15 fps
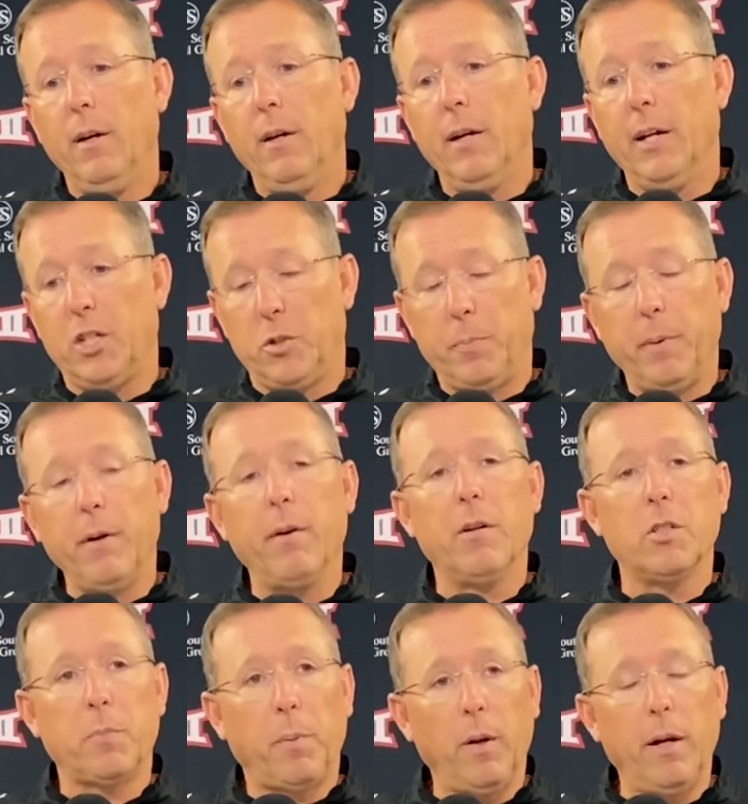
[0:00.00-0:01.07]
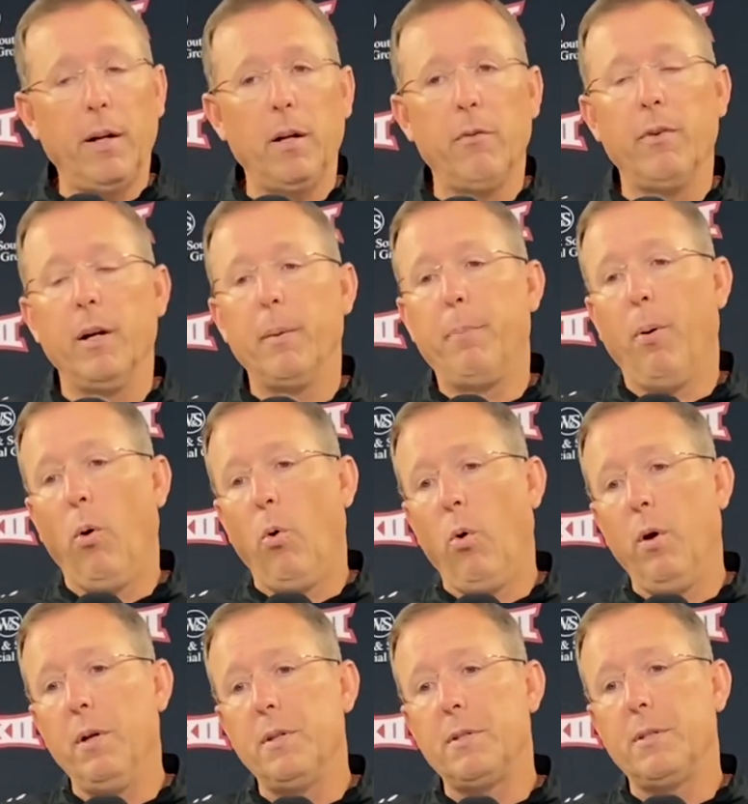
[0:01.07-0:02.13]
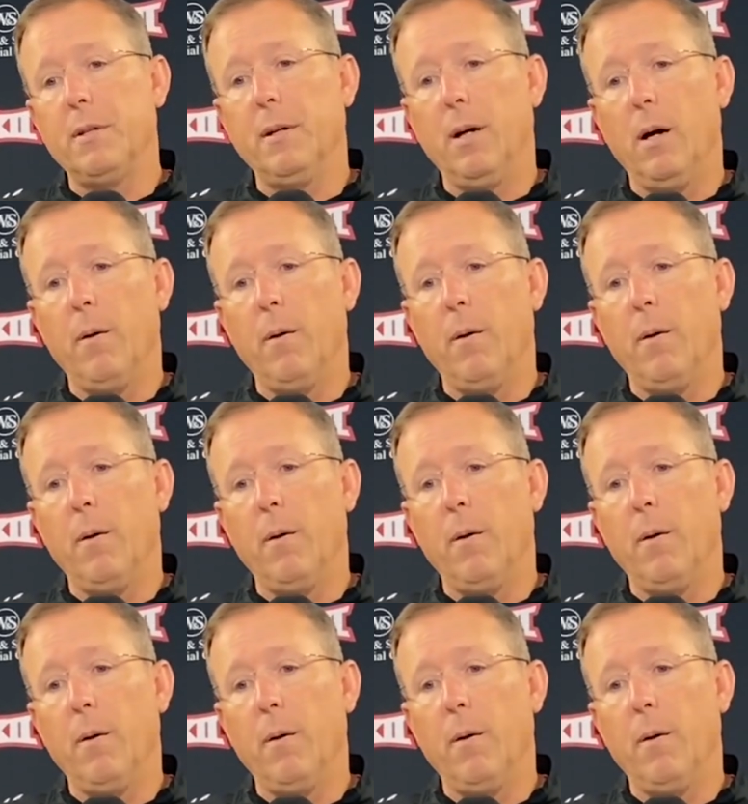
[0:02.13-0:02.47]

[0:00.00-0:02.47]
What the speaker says: experienced player, very poised.